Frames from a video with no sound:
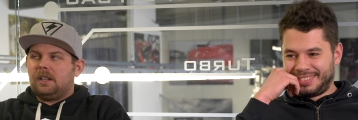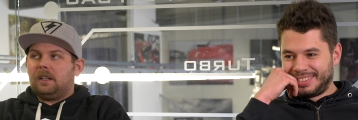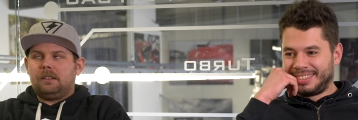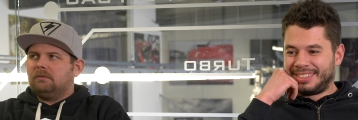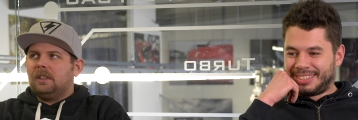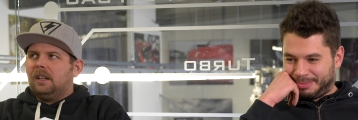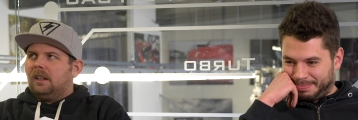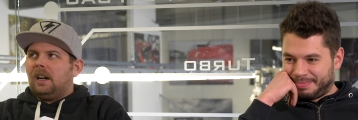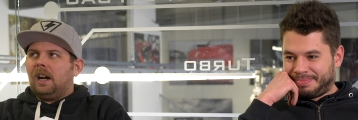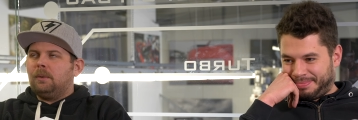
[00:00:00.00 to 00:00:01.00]
Speaker 1: like
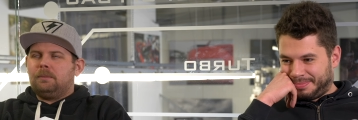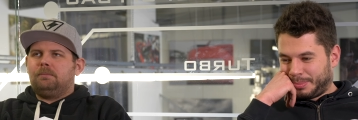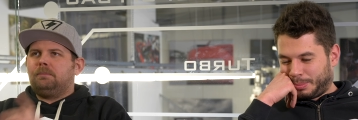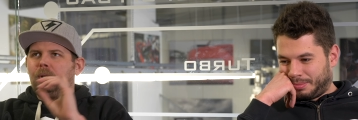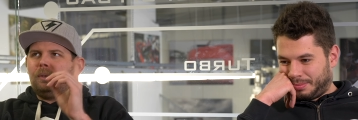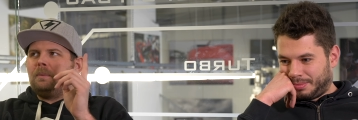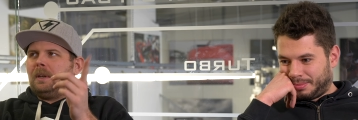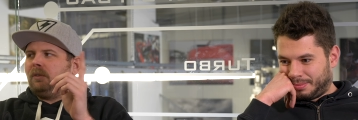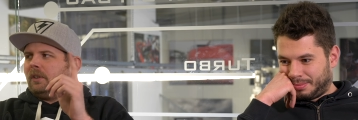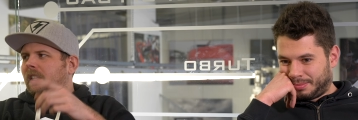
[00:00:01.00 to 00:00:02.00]
I would probably
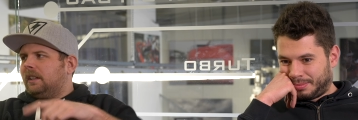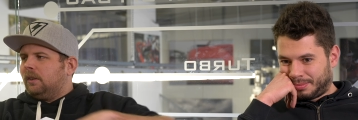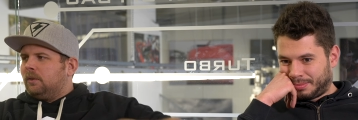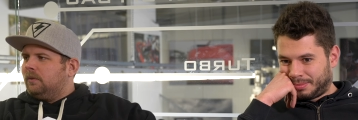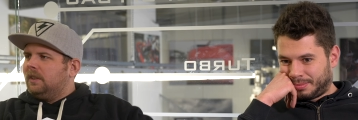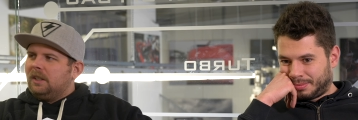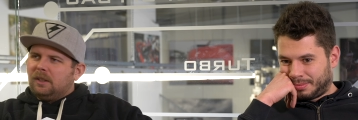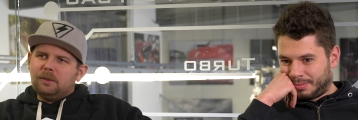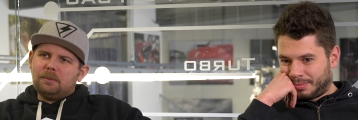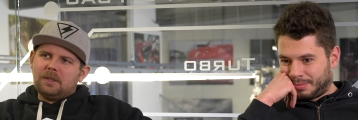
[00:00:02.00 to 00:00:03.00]
make for that the own
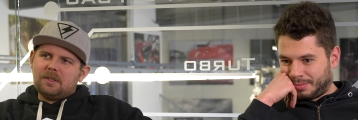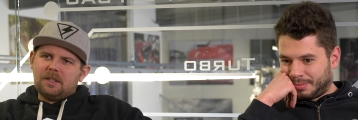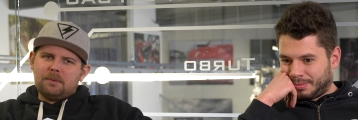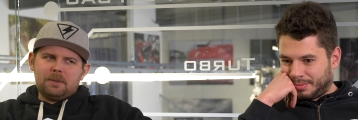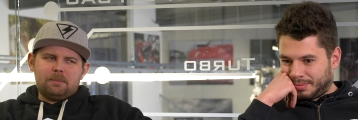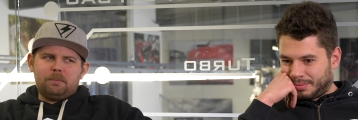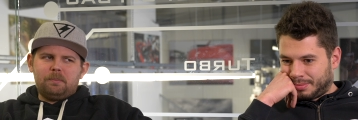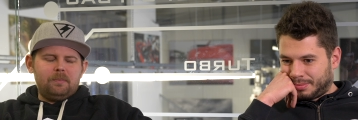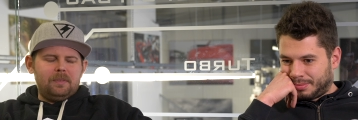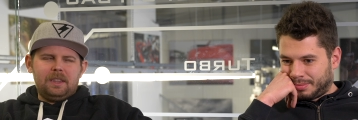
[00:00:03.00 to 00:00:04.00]
video because this was
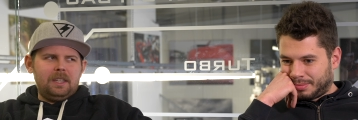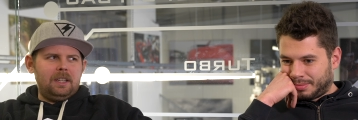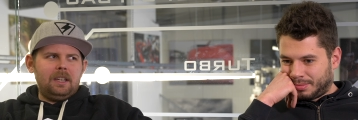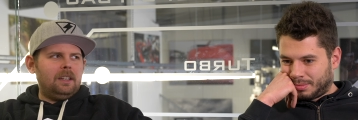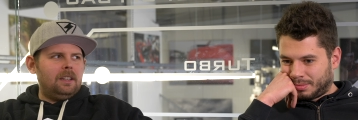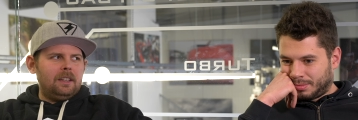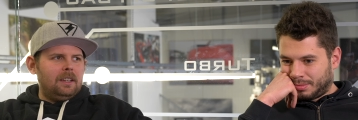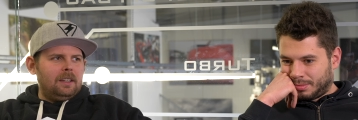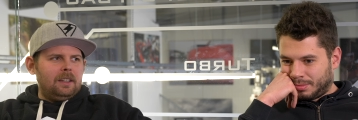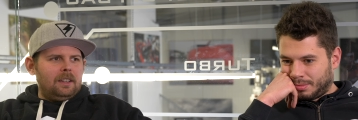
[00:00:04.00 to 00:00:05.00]
did it.
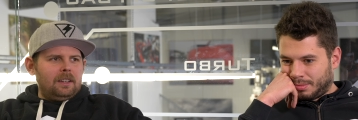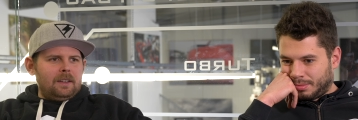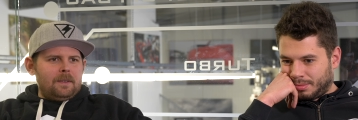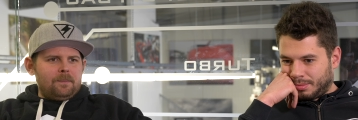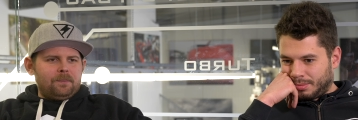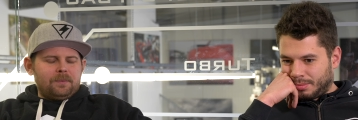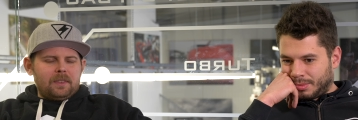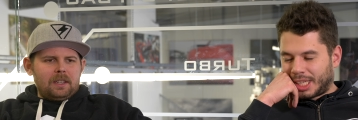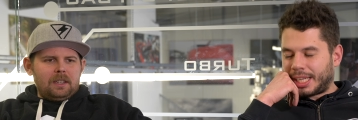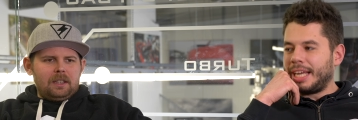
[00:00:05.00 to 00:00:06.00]

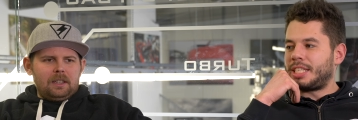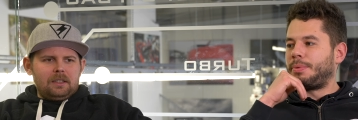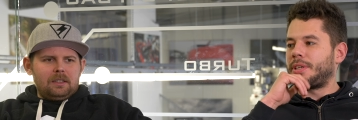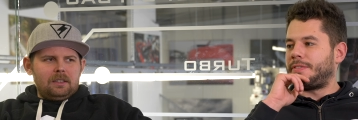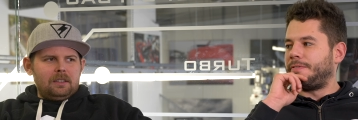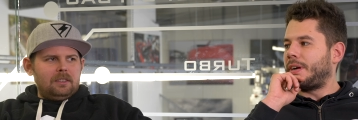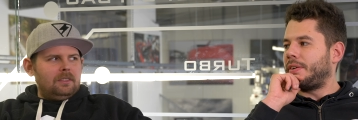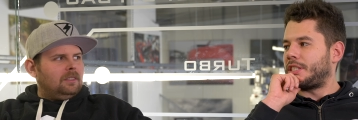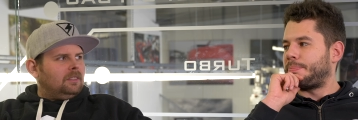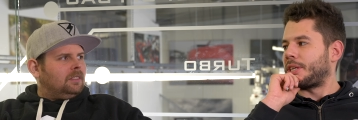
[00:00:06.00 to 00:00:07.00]
Speaker 2: The case was
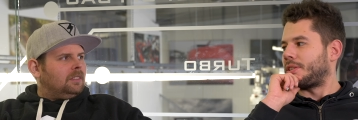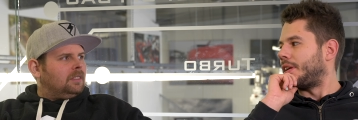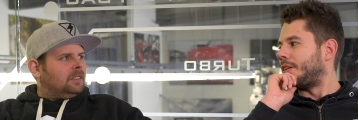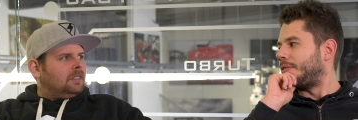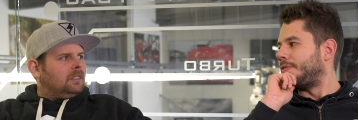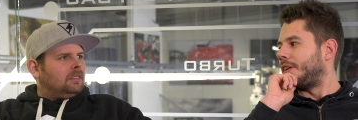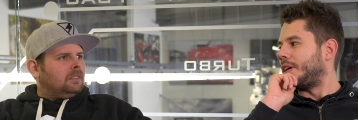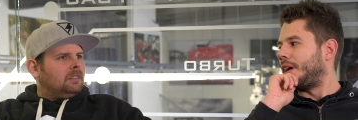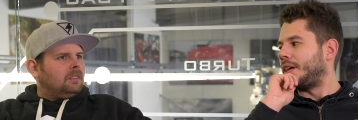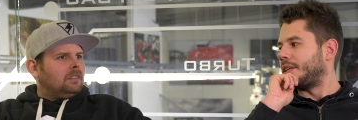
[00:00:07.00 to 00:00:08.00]
very special and very
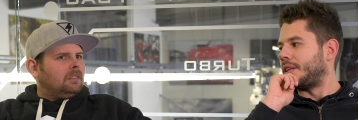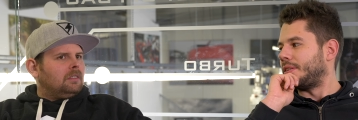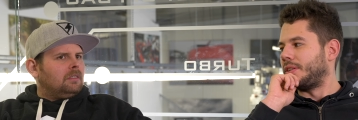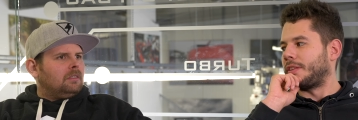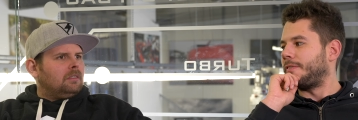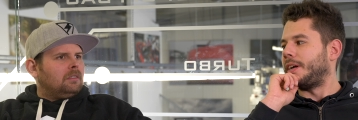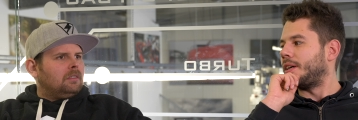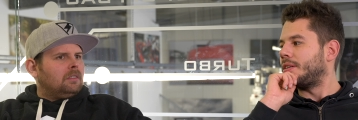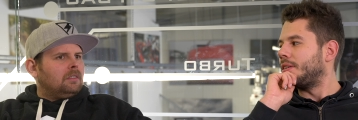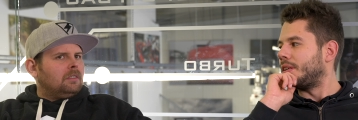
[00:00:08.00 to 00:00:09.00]
hard and not
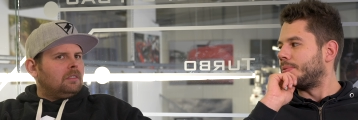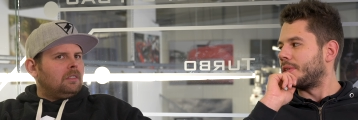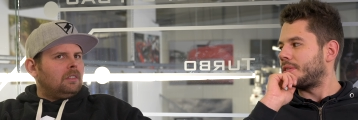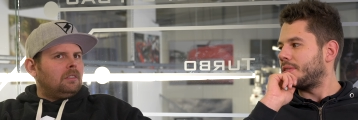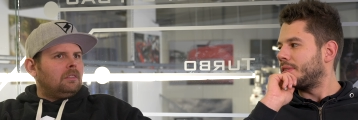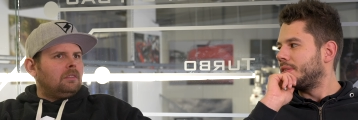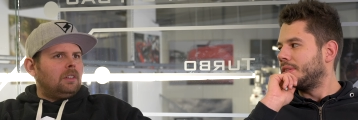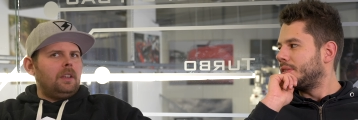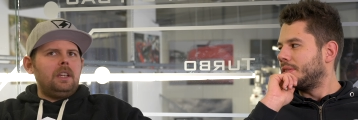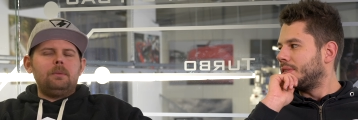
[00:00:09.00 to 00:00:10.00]
fair. It was
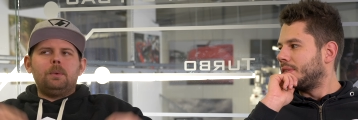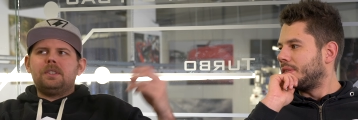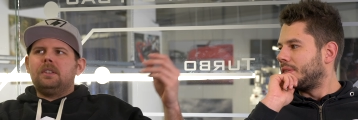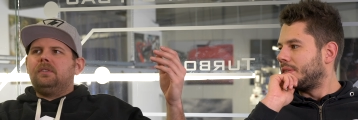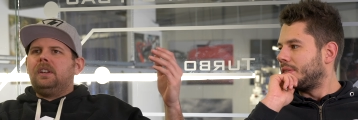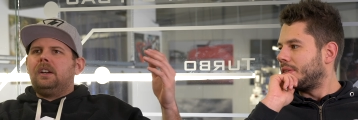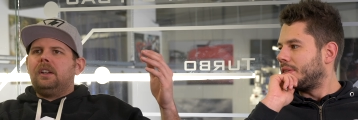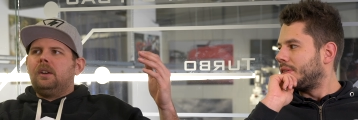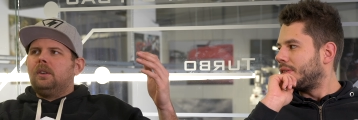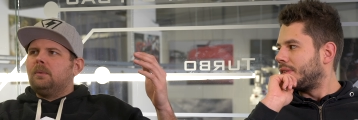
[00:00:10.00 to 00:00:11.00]
Speaker 1: no, it was not fair at
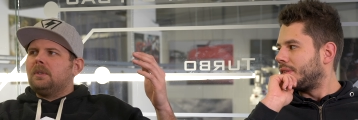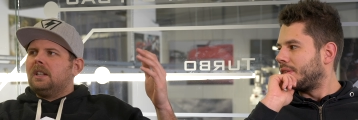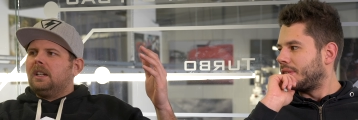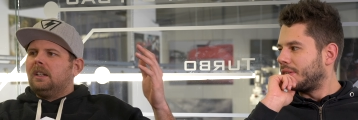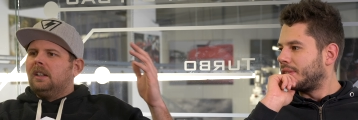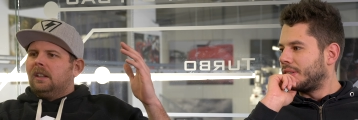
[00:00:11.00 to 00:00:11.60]
all. It was like